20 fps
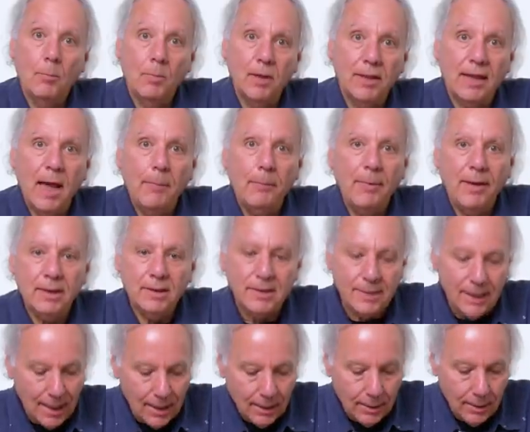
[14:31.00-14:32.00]
But that being
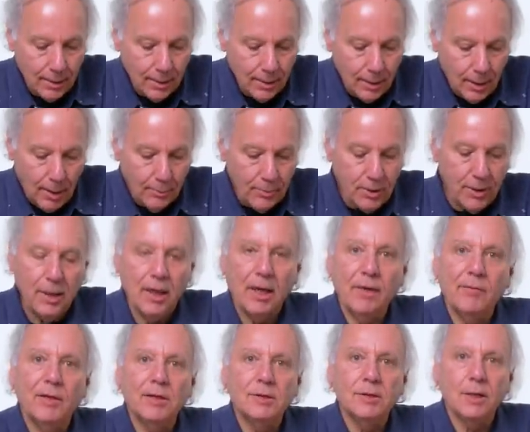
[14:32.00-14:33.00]
said, I'm going to
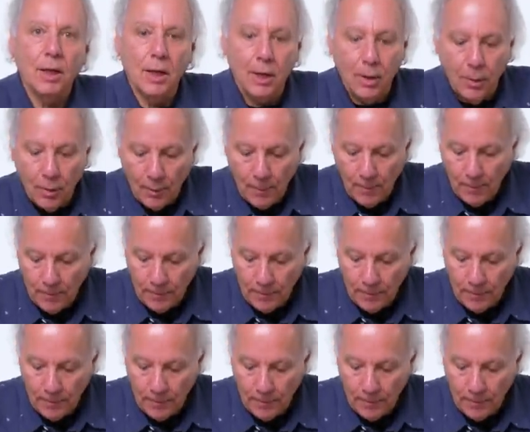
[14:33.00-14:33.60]
give this a go.